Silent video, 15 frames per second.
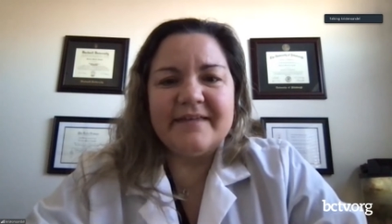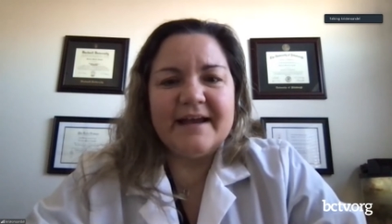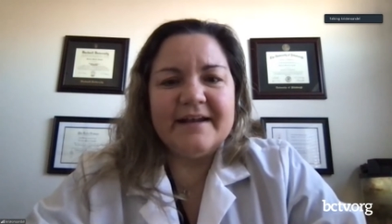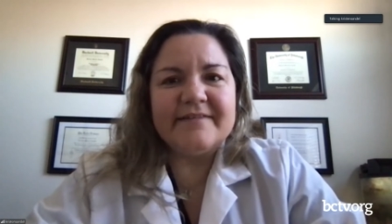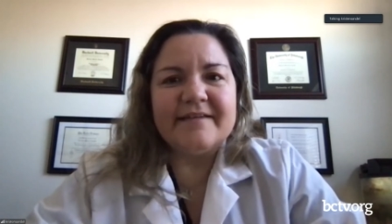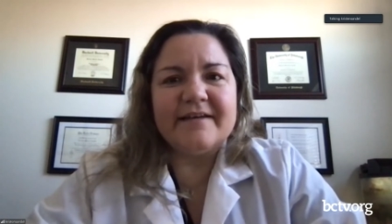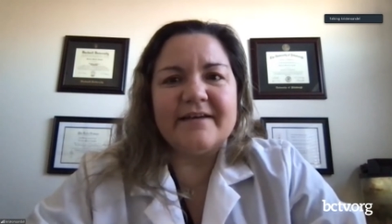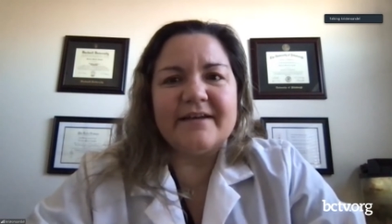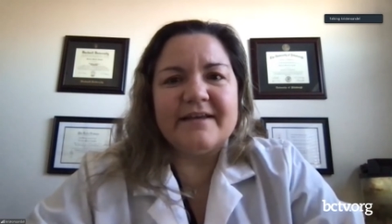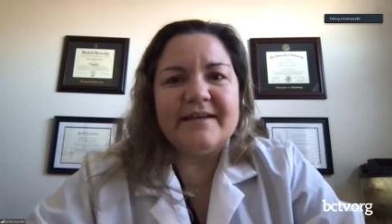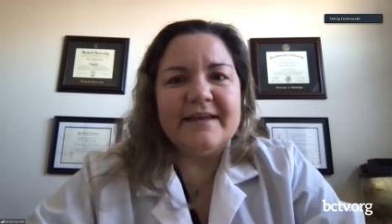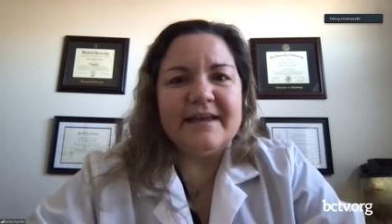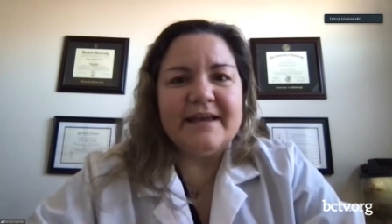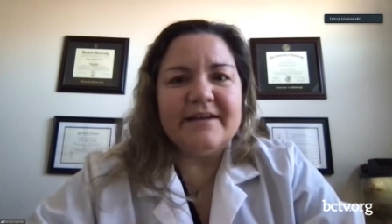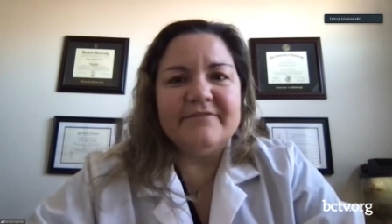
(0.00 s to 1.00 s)
uh, that is a
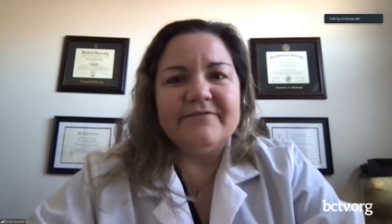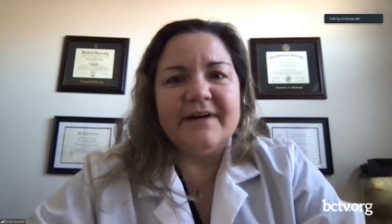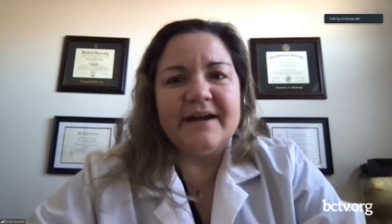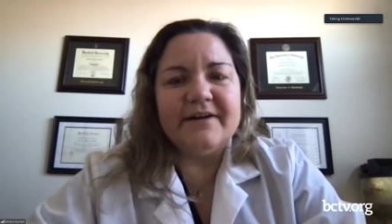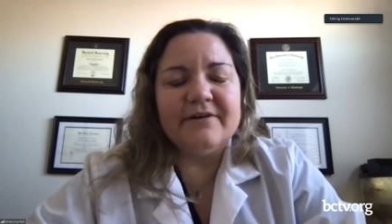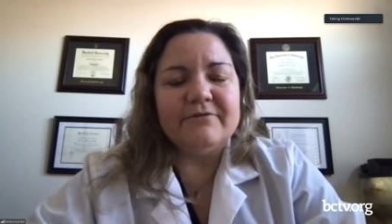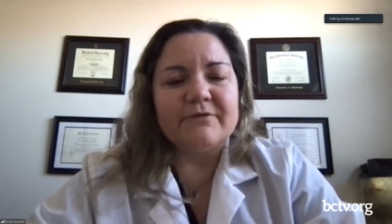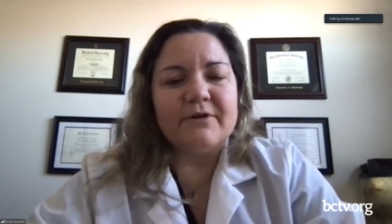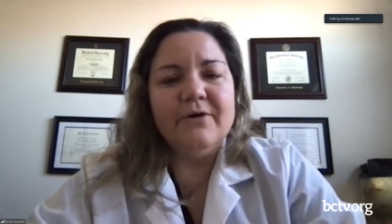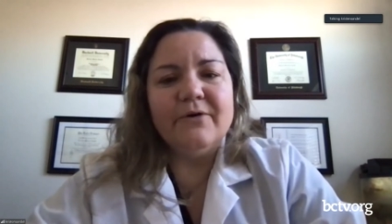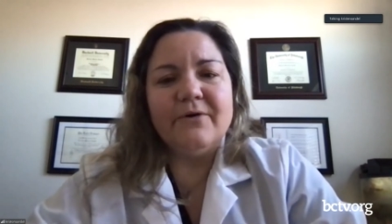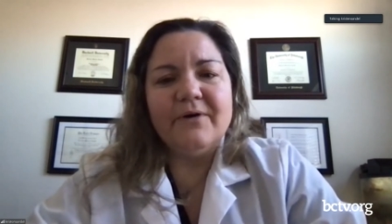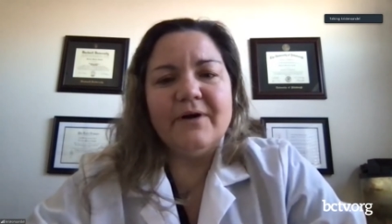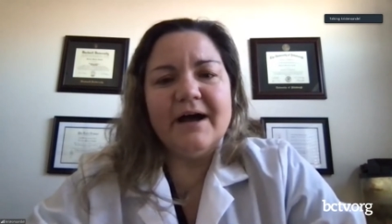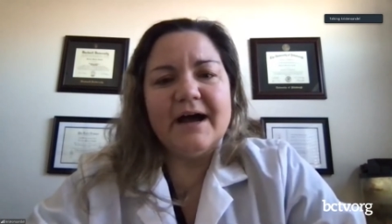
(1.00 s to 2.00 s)
key and vital
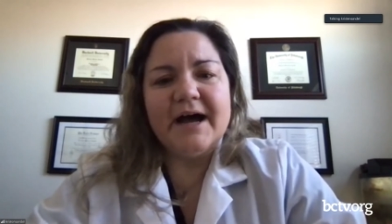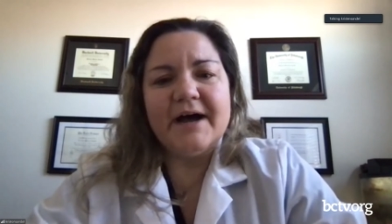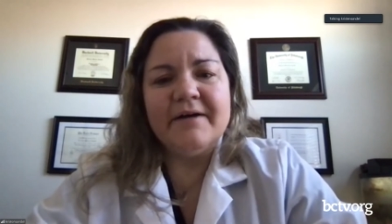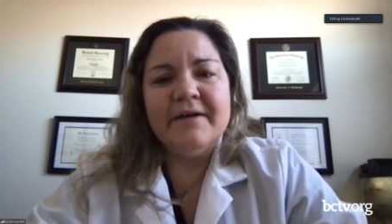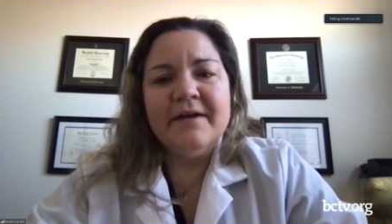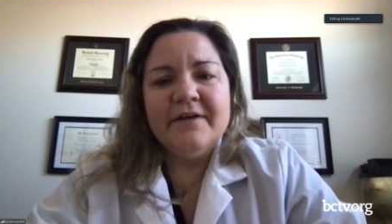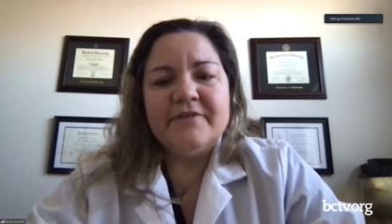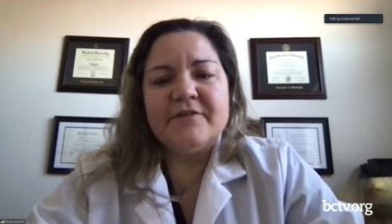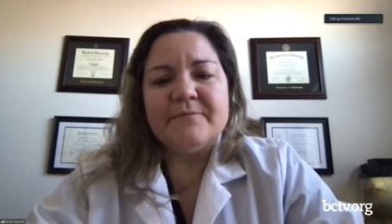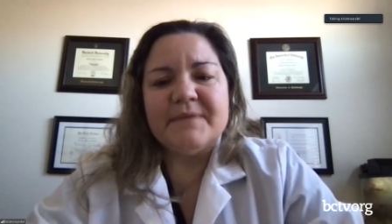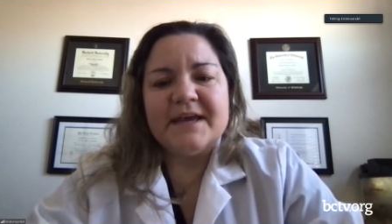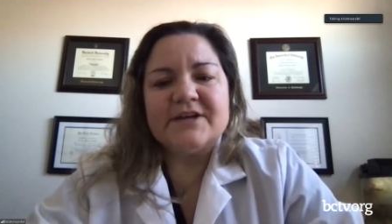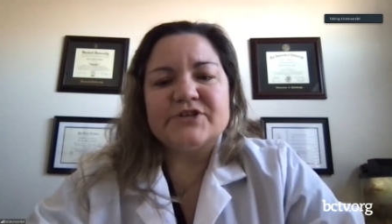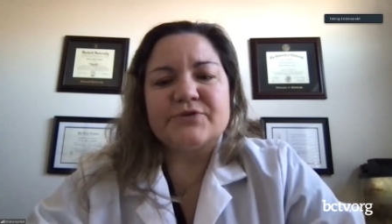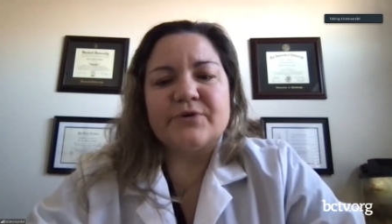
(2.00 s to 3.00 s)
role uh, to
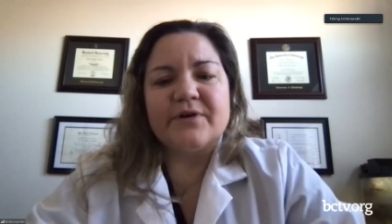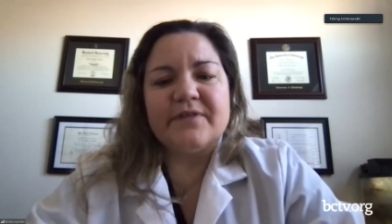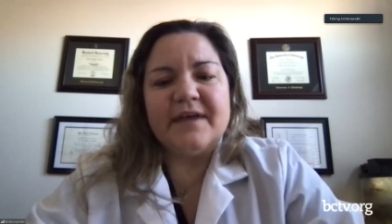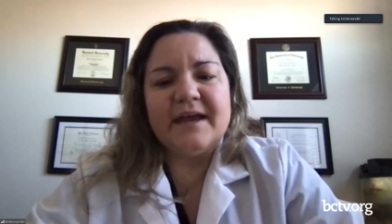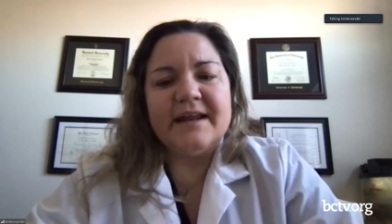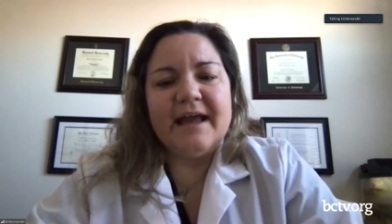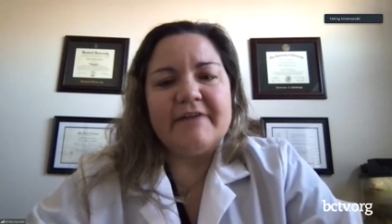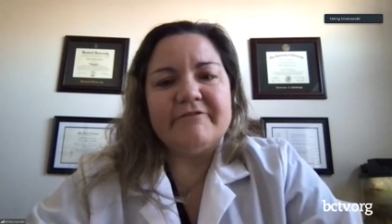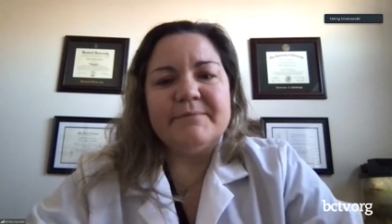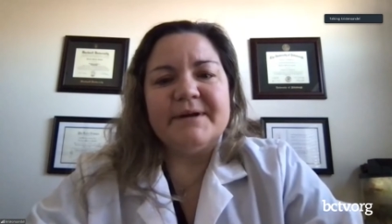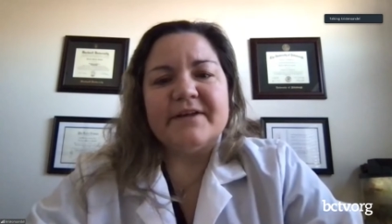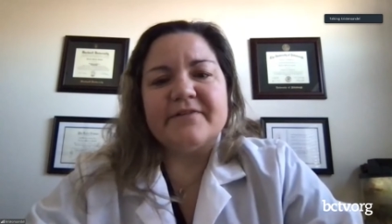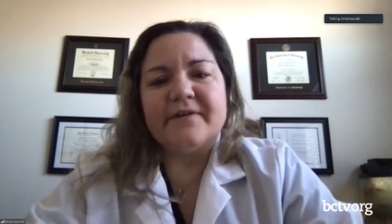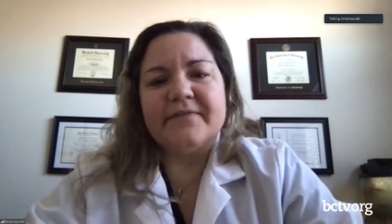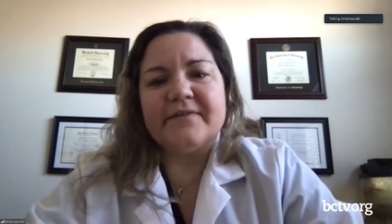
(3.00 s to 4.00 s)
make sure that
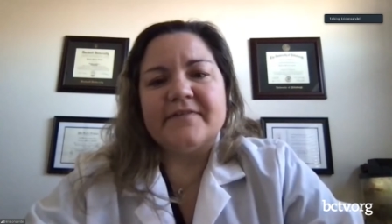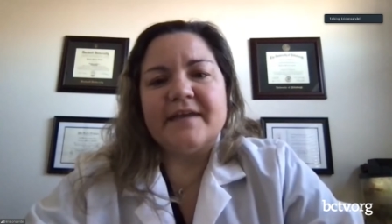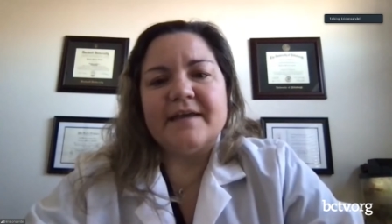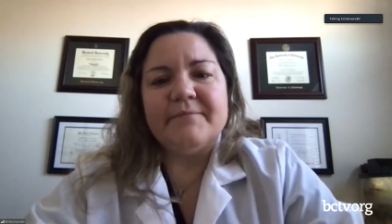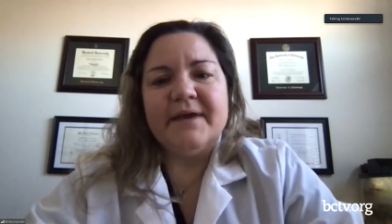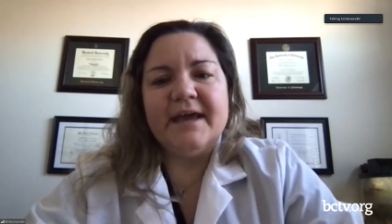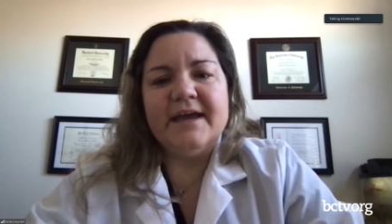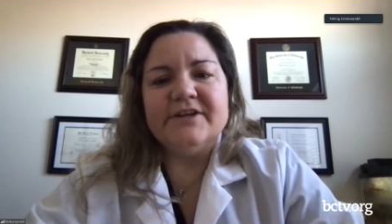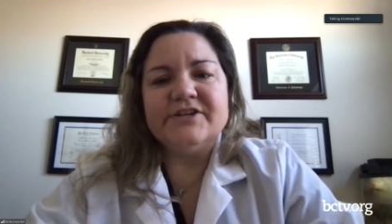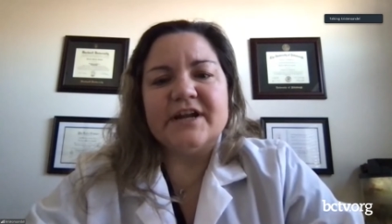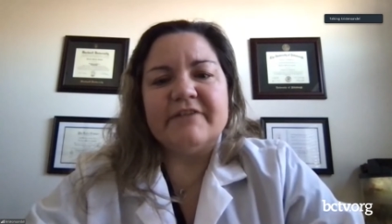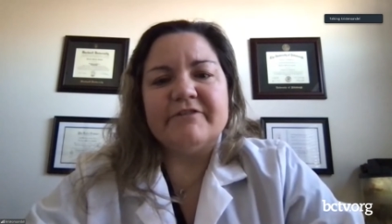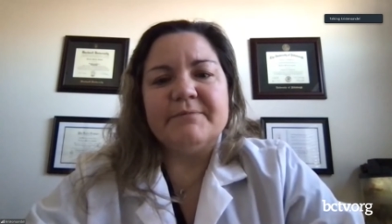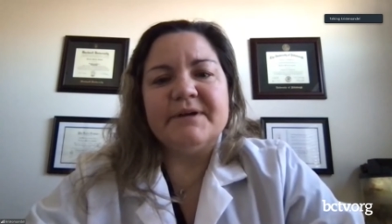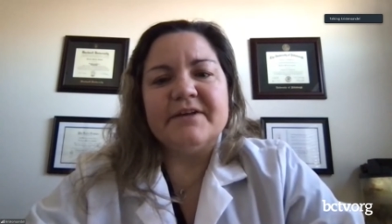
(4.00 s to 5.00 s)
everybody's on the same page and
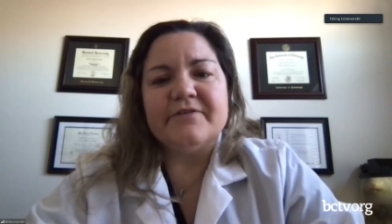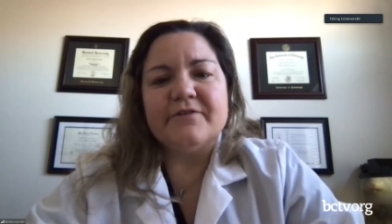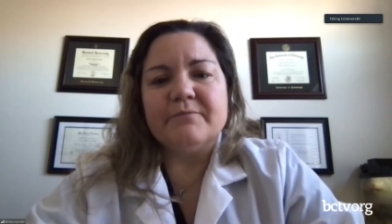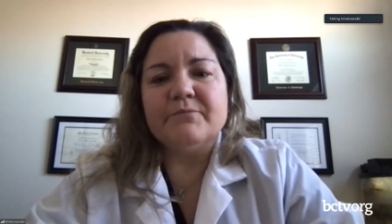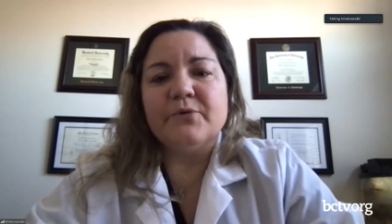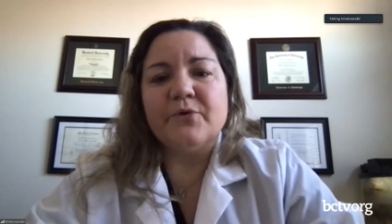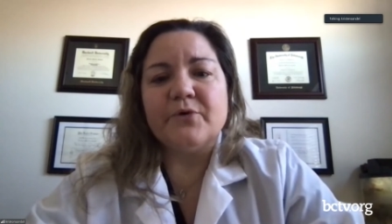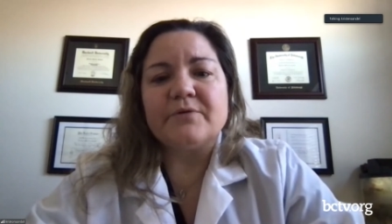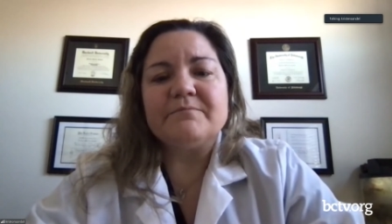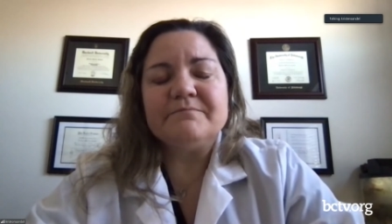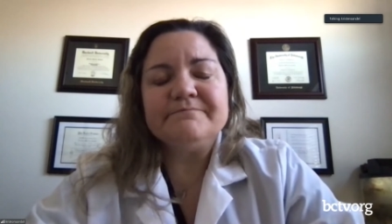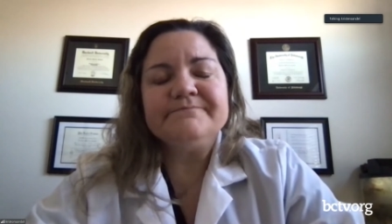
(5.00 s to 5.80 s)
everybody's on board.